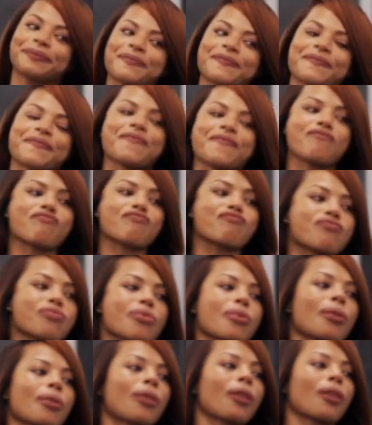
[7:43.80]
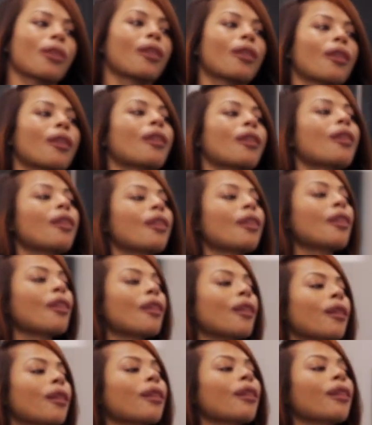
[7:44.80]

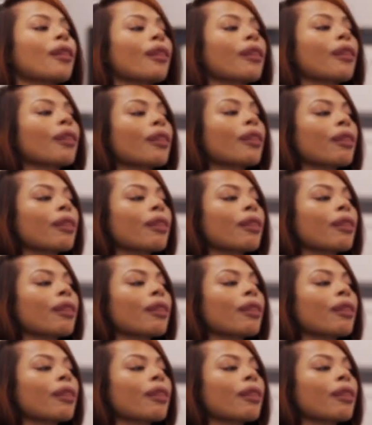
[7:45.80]
[no speech]